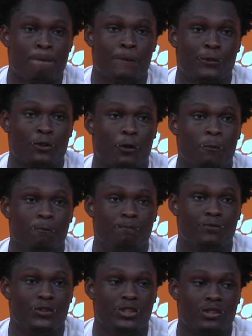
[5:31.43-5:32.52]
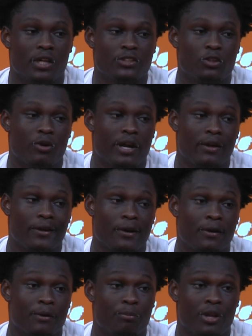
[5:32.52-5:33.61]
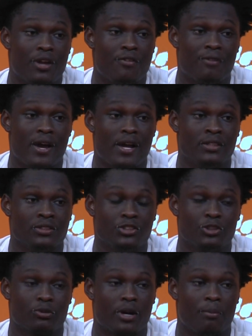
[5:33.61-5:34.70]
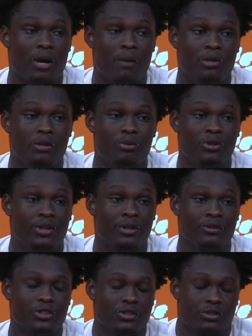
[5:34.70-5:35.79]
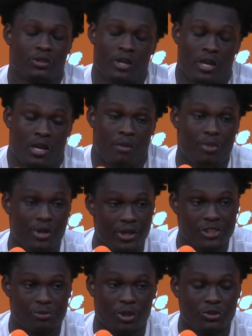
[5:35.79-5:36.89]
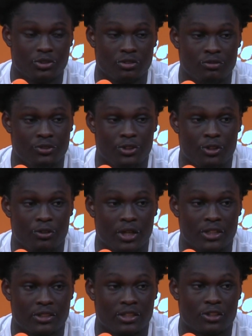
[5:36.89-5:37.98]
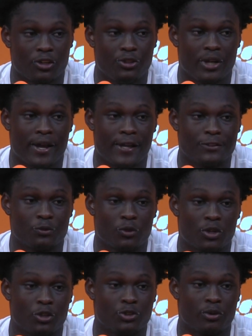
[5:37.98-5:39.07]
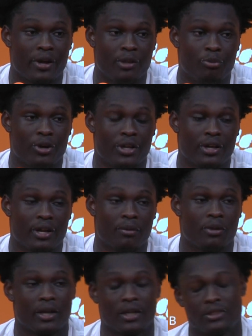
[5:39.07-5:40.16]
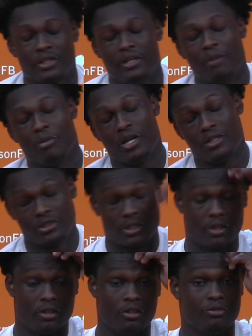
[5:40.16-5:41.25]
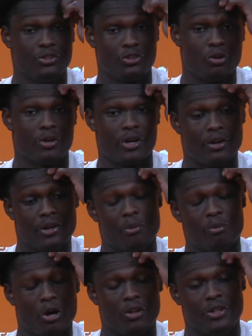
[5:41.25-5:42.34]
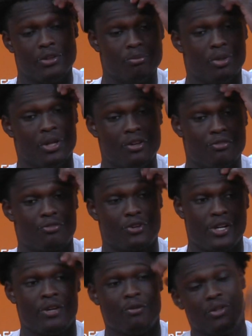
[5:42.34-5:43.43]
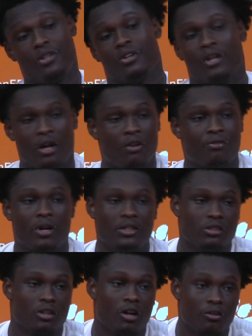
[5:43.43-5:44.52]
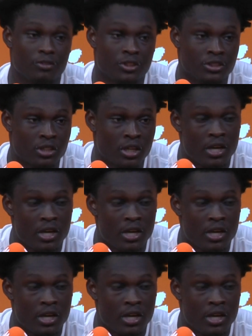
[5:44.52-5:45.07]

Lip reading: So just us going out there and playing fast and just running by people and just being explosive, you know, that's all you can ask for. And Coach Riley bringing that, like I said, that mindset of just going out there and balling, playing free within the confines of the offense.